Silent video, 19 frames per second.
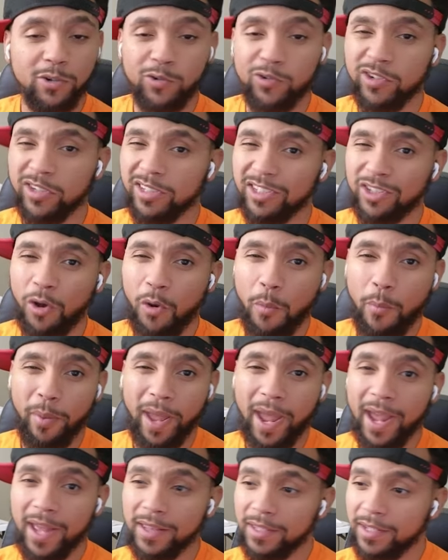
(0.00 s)
Chris so
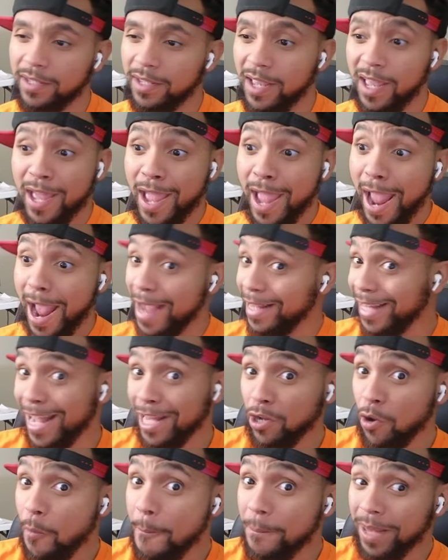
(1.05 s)
badly. And I
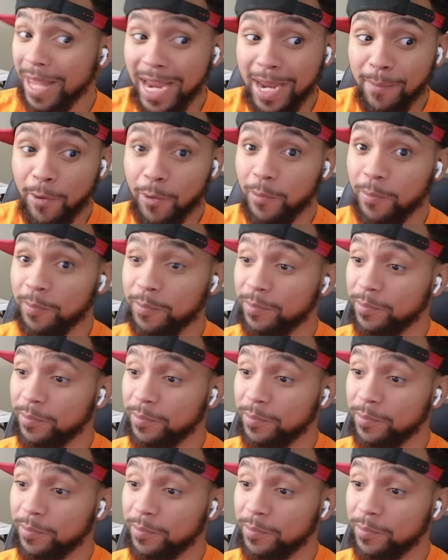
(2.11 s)
don't blame him.